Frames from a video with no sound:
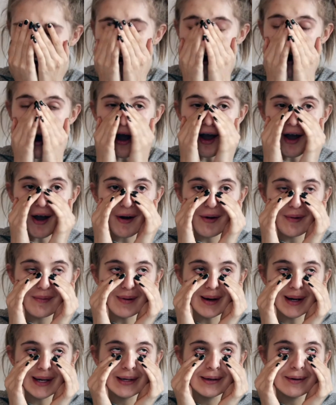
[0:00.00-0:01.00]
Oh
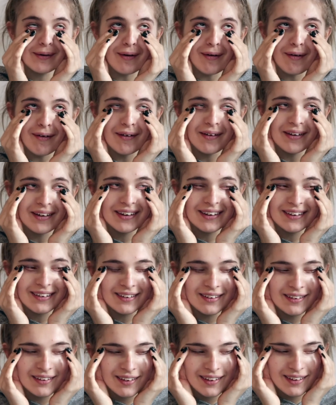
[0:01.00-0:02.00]
my
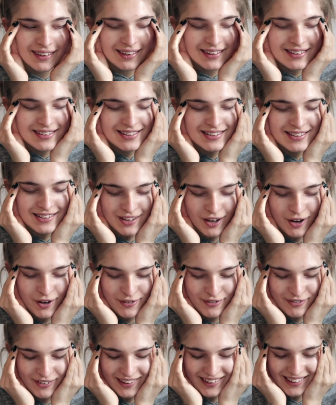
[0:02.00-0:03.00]
god! This is so
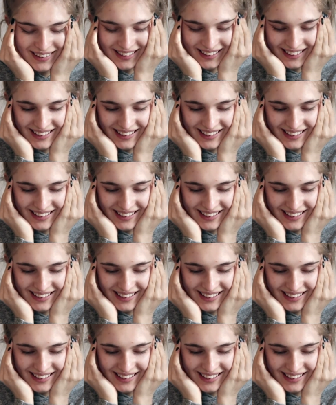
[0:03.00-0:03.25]
funny.